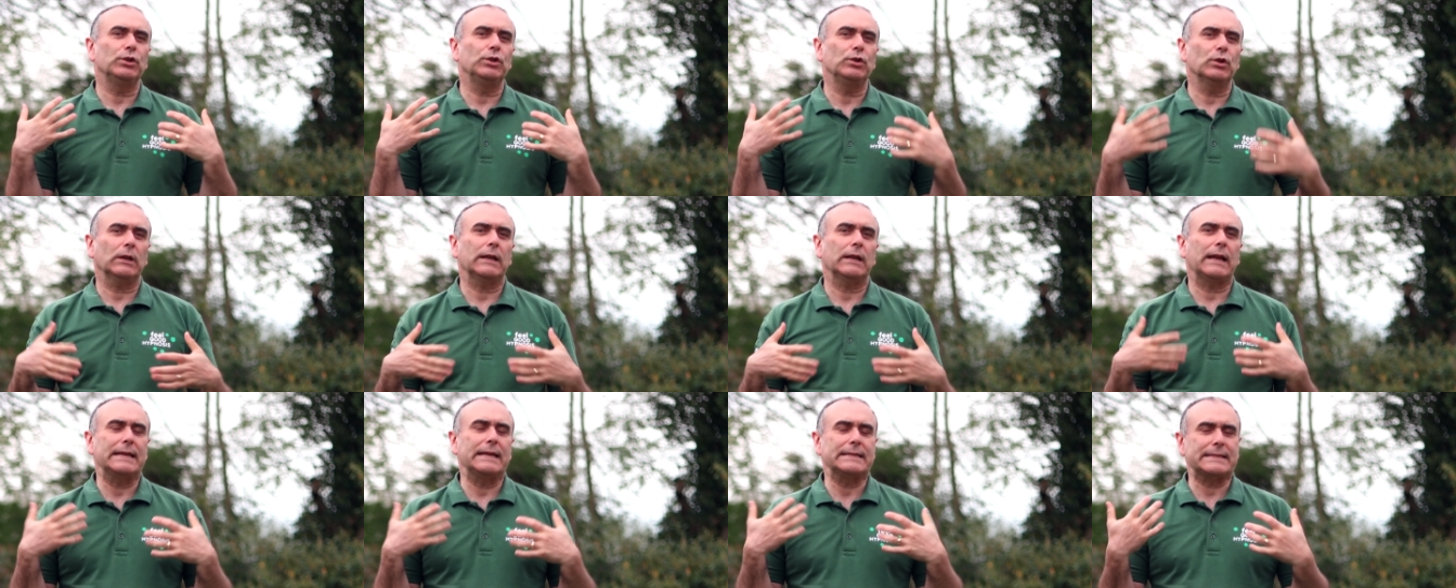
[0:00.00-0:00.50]

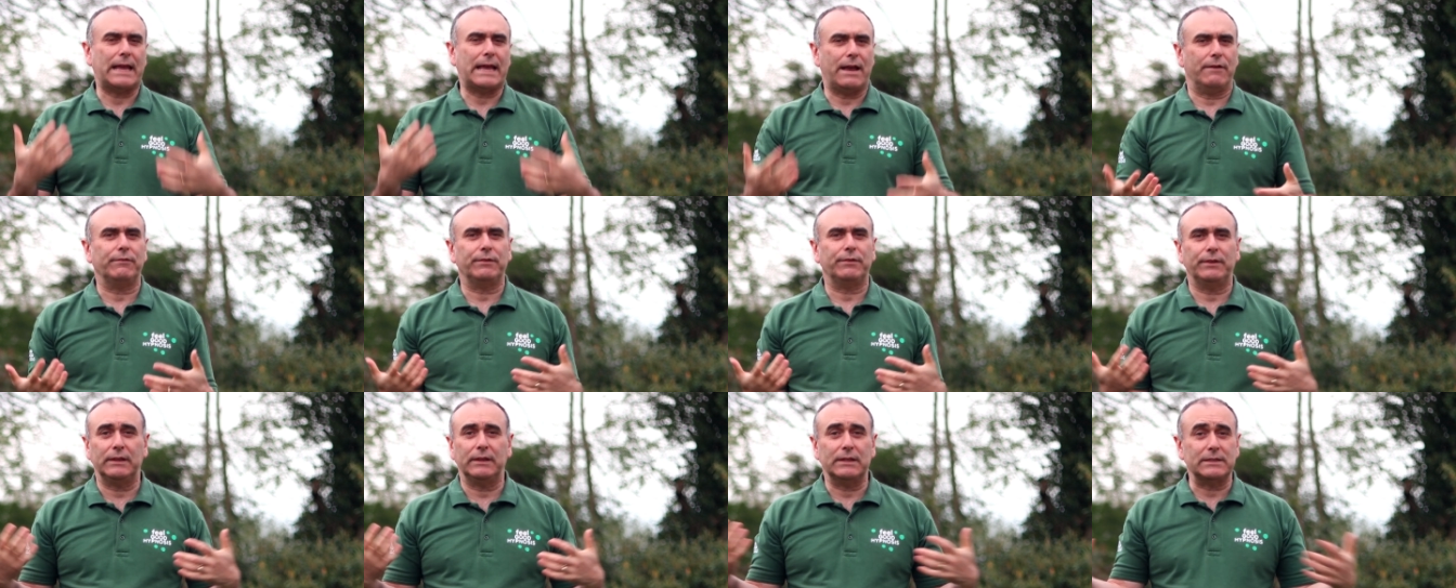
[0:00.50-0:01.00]
utilize
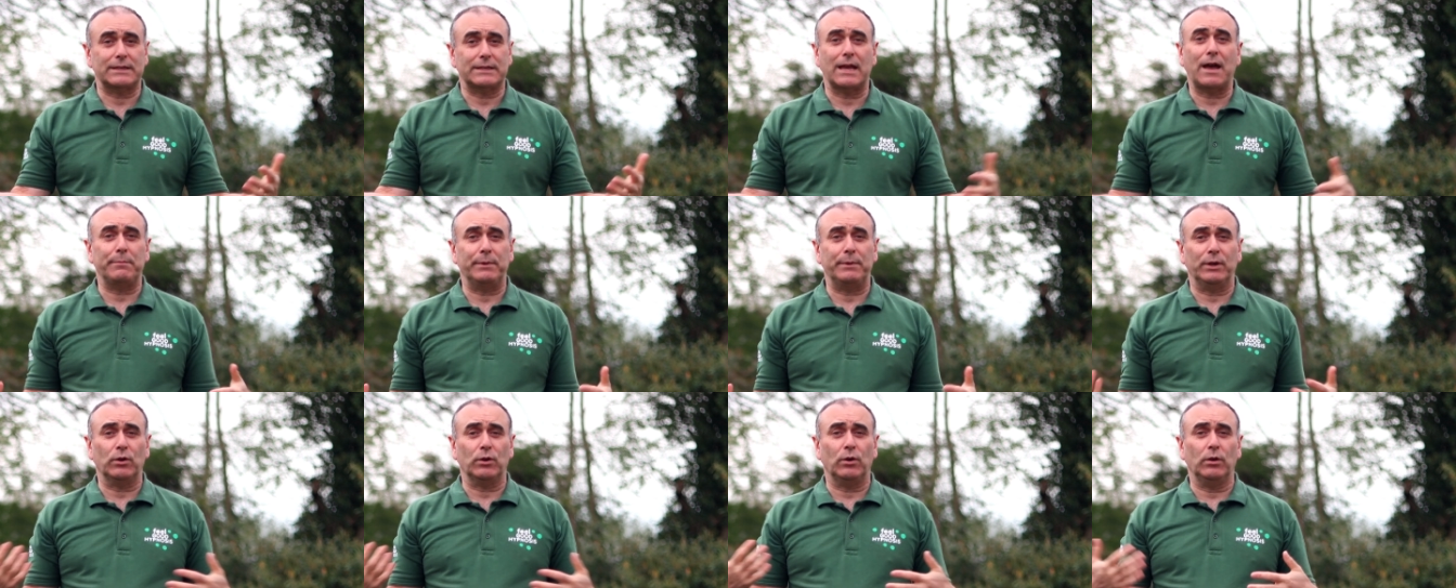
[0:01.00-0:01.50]
everything that's
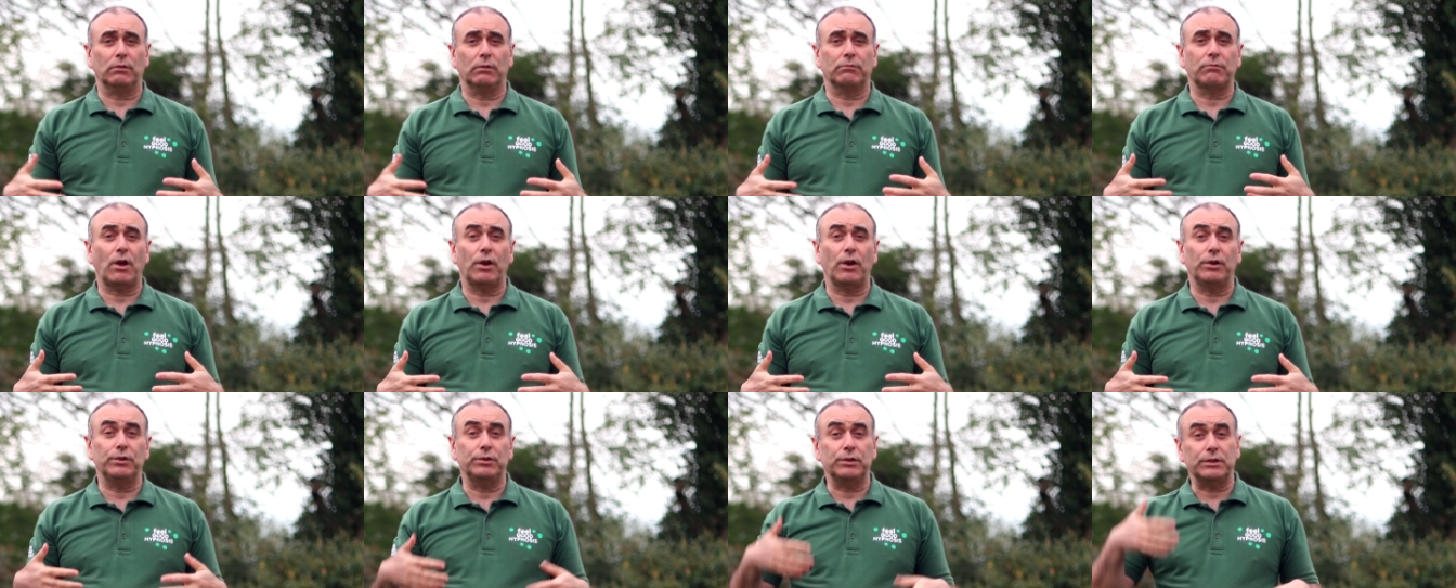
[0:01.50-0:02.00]
happening all
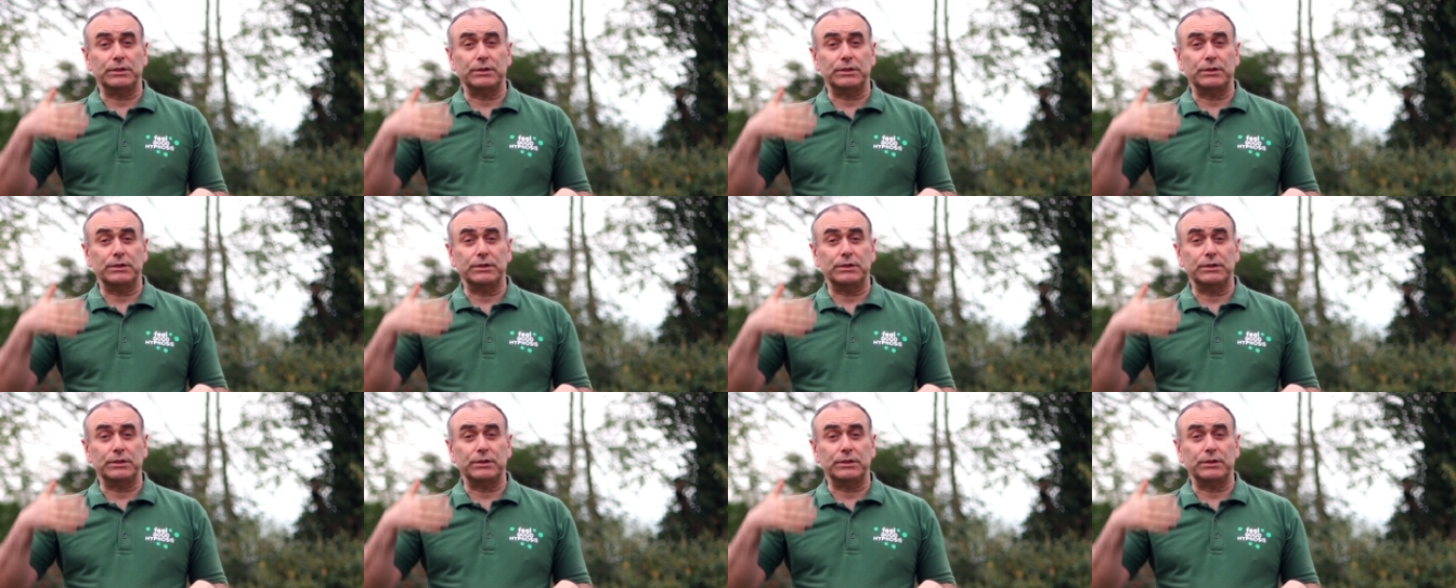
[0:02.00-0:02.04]
around.